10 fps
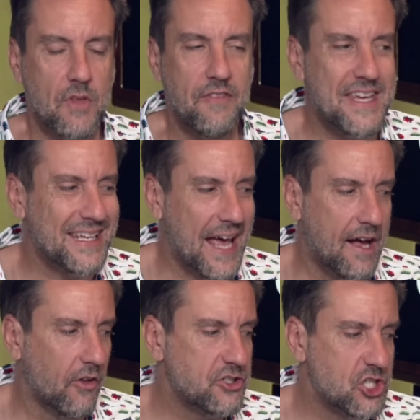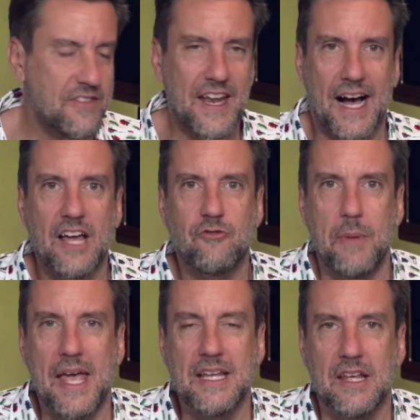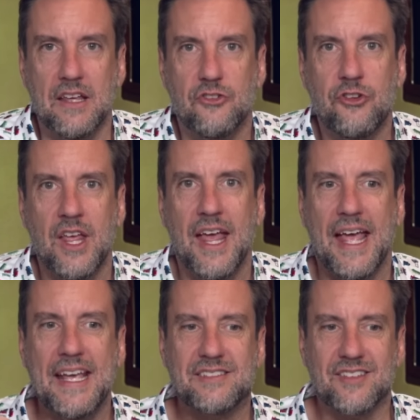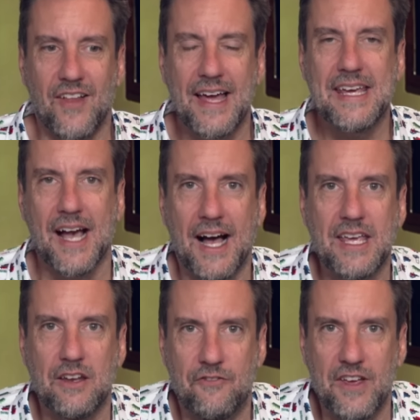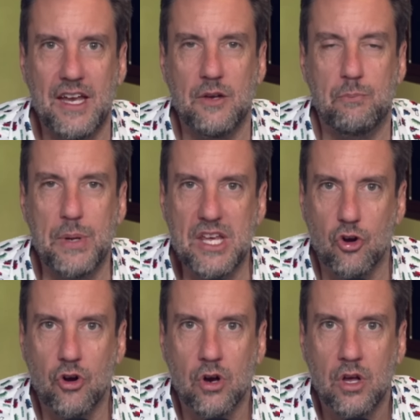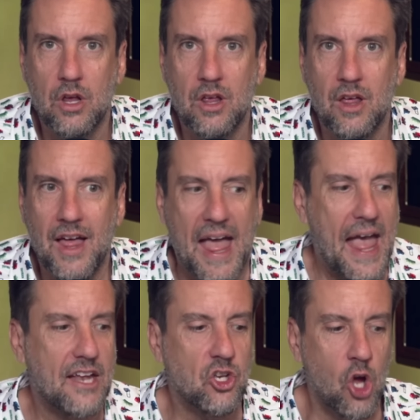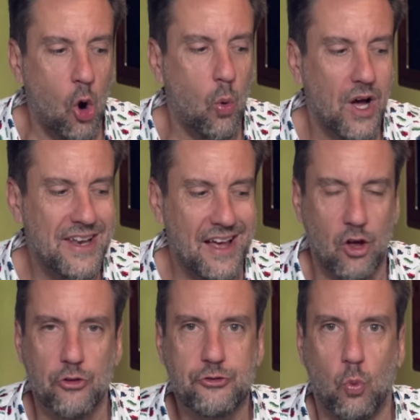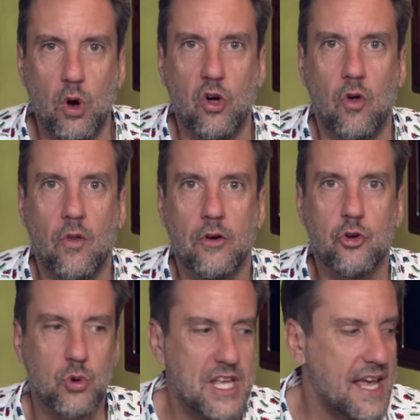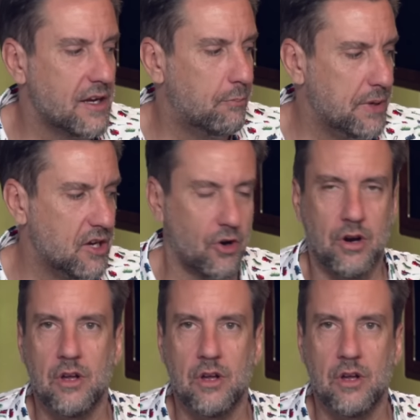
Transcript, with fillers: The analogy that I've made is, it's like I invented beer and no one else will create a beer.